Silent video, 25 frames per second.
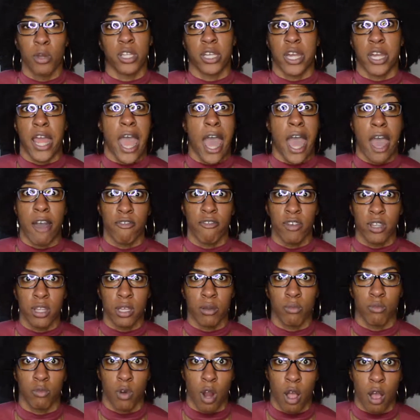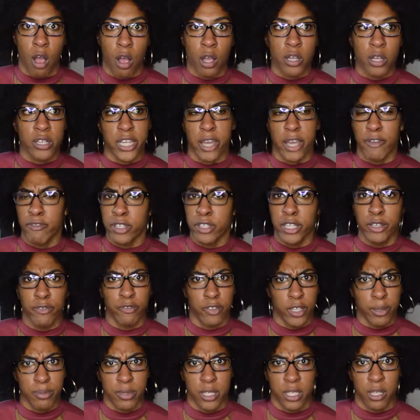half of them wrong, definitely
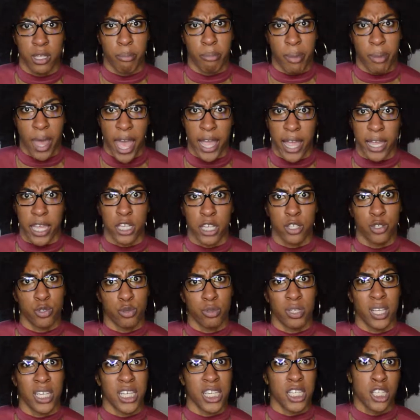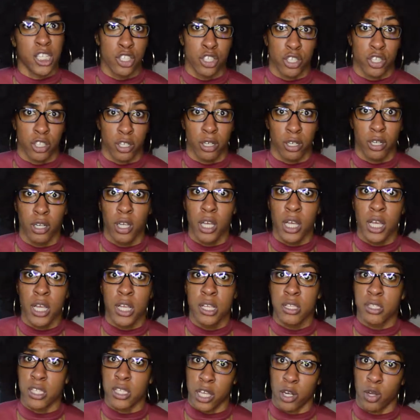flip to the back and do the easier
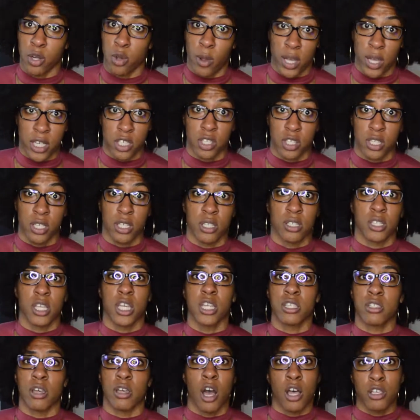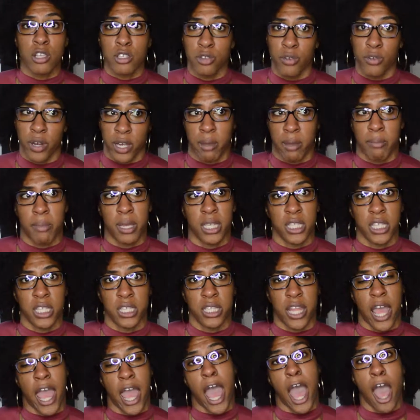set of questions. It's also recommended
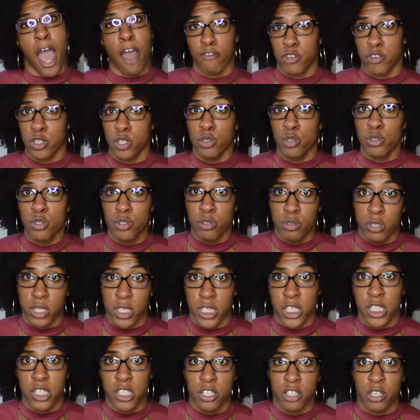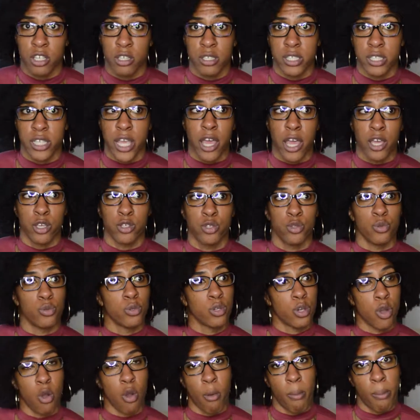that after you do the easier set, you
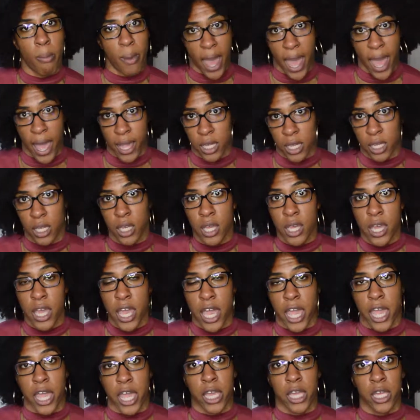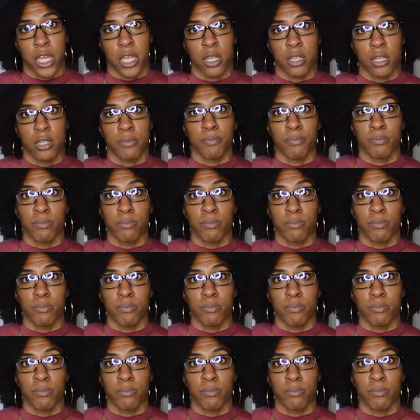go back and